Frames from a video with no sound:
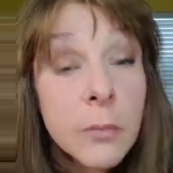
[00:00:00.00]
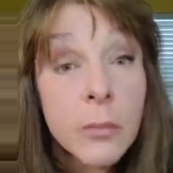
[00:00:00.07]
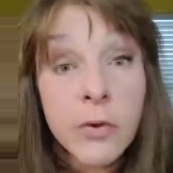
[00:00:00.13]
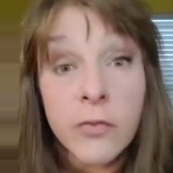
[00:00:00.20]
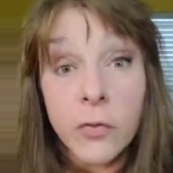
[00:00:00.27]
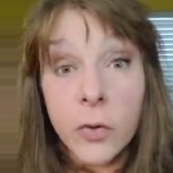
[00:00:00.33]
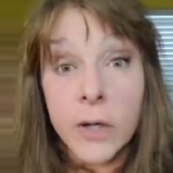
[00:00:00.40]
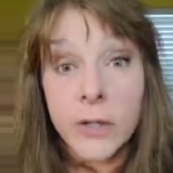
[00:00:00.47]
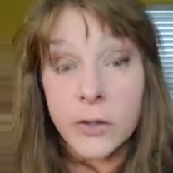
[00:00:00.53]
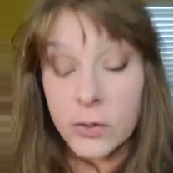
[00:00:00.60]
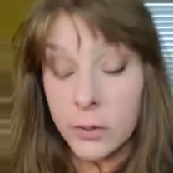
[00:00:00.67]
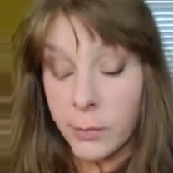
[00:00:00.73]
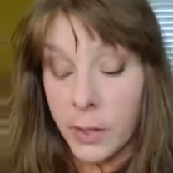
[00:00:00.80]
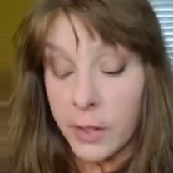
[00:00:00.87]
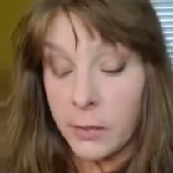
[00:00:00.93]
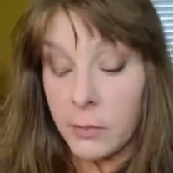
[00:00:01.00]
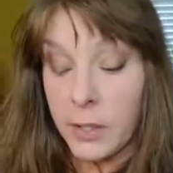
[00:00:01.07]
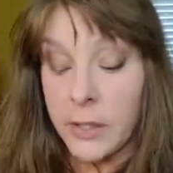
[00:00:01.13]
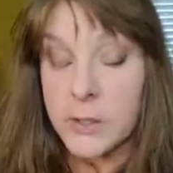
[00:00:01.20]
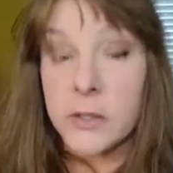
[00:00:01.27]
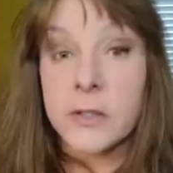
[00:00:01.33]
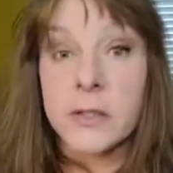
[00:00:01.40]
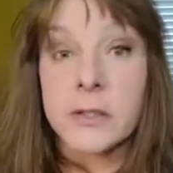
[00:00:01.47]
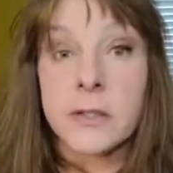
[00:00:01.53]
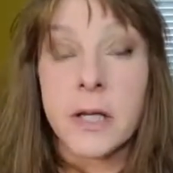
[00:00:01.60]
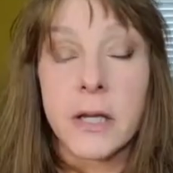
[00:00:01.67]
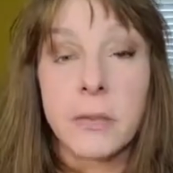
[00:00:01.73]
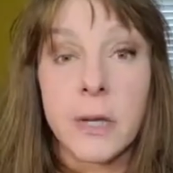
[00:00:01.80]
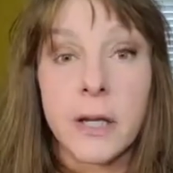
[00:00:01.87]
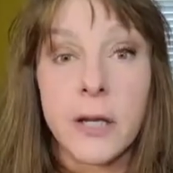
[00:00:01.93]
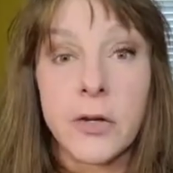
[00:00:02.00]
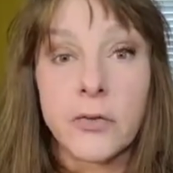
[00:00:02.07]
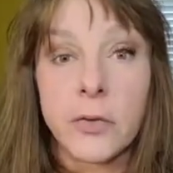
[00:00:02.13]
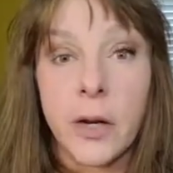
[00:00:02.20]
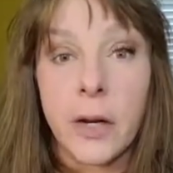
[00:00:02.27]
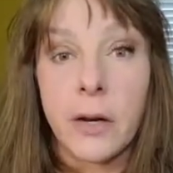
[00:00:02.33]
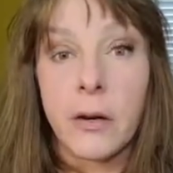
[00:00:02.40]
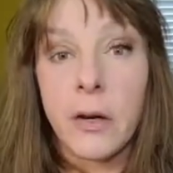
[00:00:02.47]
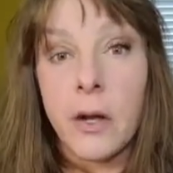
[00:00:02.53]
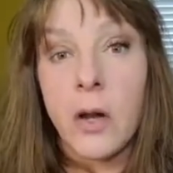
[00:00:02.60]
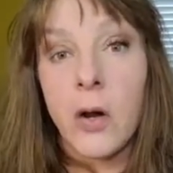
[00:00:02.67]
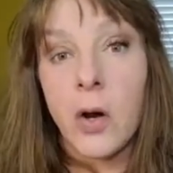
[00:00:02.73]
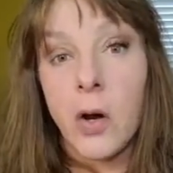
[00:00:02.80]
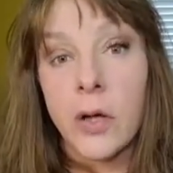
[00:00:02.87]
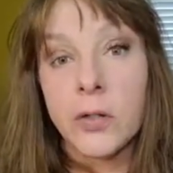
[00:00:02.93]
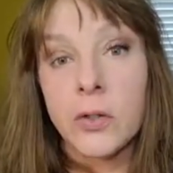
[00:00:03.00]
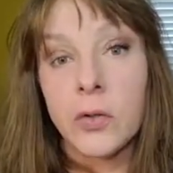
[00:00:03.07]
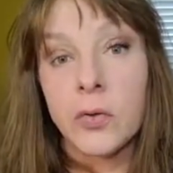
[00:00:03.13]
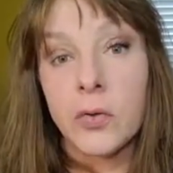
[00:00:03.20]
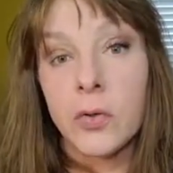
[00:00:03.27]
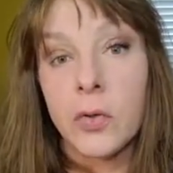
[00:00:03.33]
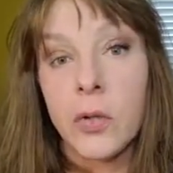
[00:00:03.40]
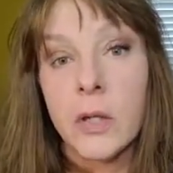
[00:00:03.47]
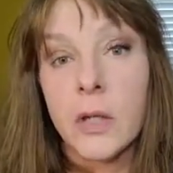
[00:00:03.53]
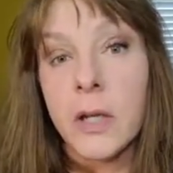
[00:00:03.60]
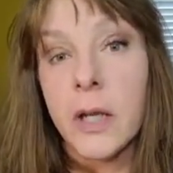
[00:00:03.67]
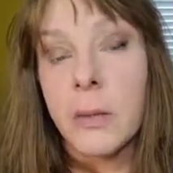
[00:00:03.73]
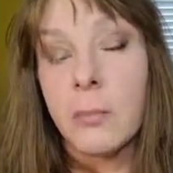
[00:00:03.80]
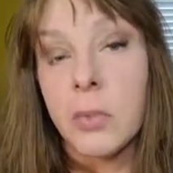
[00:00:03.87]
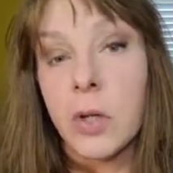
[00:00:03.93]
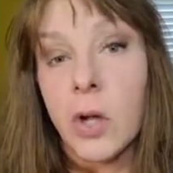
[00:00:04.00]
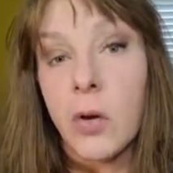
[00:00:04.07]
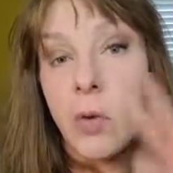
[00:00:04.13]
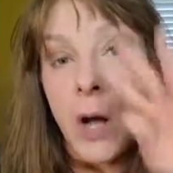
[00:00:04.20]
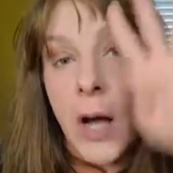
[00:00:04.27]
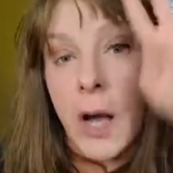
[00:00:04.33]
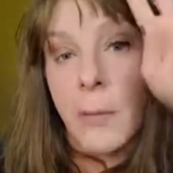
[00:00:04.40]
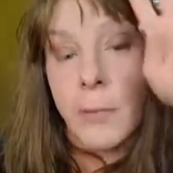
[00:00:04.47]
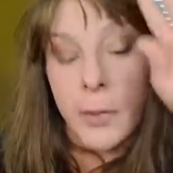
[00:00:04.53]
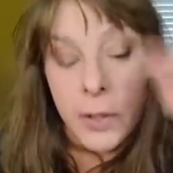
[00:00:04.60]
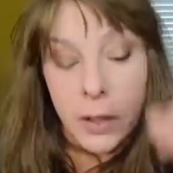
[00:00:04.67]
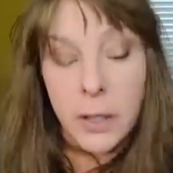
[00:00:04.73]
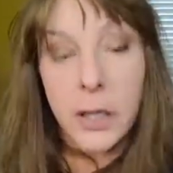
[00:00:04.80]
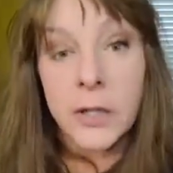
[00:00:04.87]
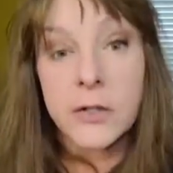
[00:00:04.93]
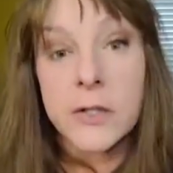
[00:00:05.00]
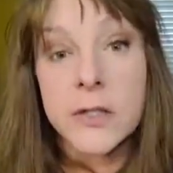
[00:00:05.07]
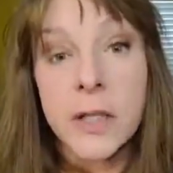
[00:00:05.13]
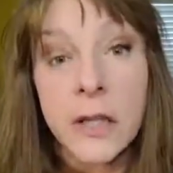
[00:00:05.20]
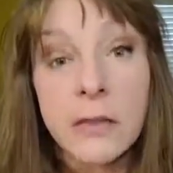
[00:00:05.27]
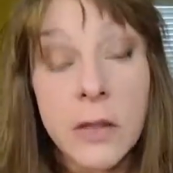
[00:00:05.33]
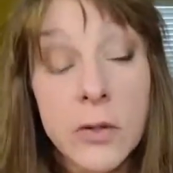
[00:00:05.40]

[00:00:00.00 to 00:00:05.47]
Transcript: before I do the bottom lashes, is take my hair dryer on cool and blow up and set